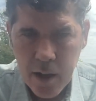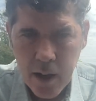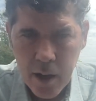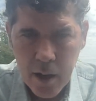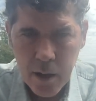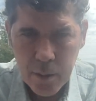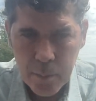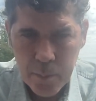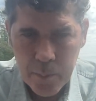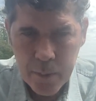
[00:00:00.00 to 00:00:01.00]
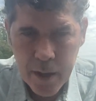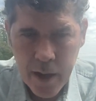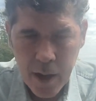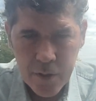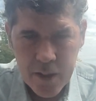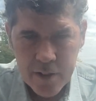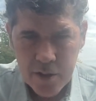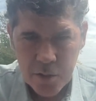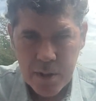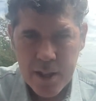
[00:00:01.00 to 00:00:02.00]
Um, and these
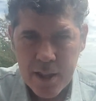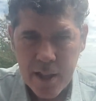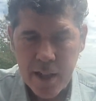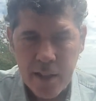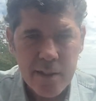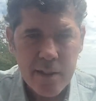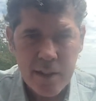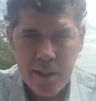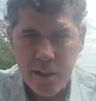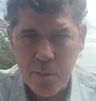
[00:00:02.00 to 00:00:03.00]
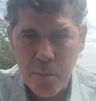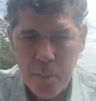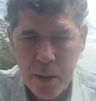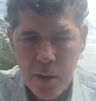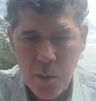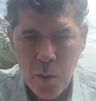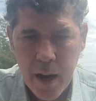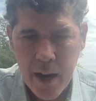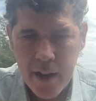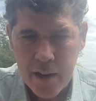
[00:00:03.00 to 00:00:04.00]
three things can be a
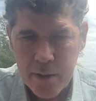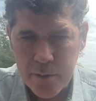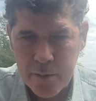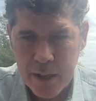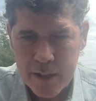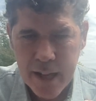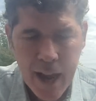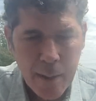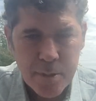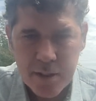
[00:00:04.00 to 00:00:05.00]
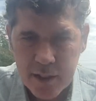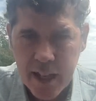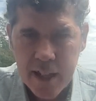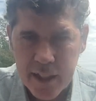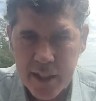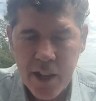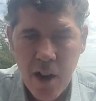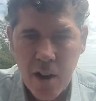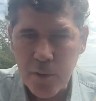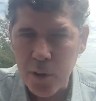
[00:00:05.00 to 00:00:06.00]
way of encapsulating a
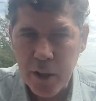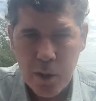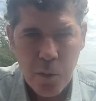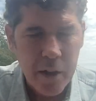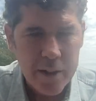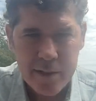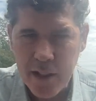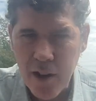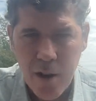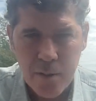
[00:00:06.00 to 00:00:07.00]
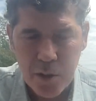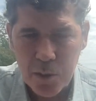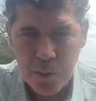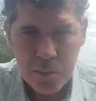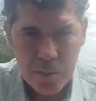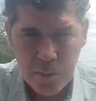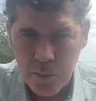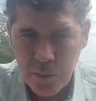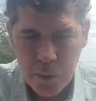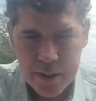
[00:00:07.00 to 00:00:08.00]
novel. Like, what is a novel?
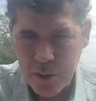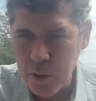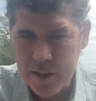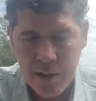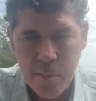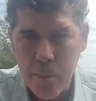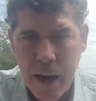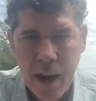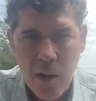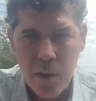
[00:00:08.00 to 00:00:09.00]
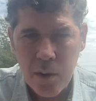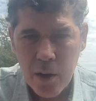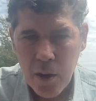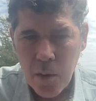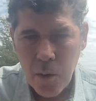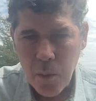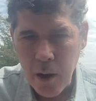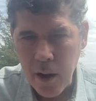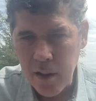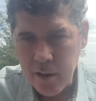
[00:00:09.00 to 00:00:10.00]
What's it about?
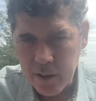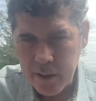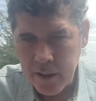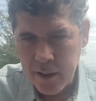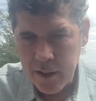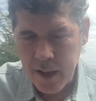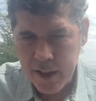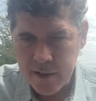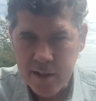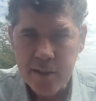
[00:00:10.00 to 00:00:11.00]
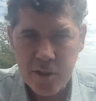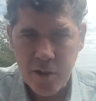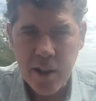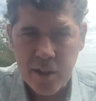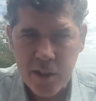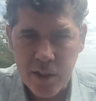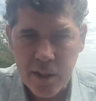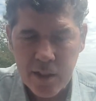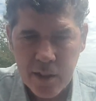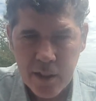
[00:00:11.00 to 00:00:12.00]
Well, it has this
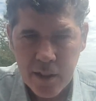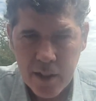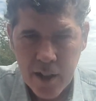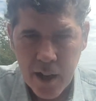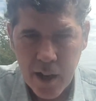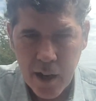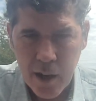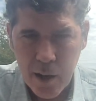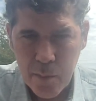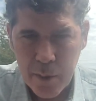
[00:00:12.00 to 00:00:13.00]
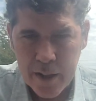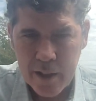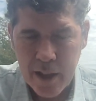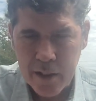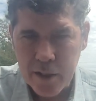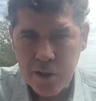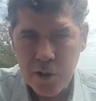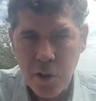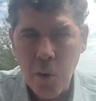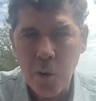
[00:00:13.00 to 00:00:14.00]
structure, and
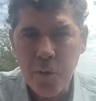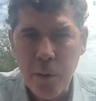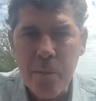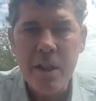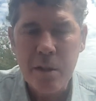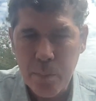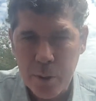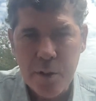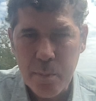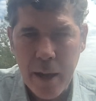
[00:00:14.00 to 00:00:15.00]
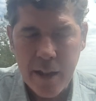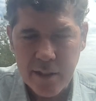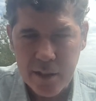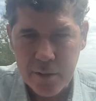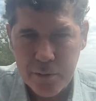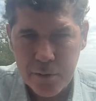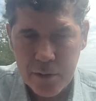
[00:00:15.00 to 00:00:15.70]
it's told from this perspective,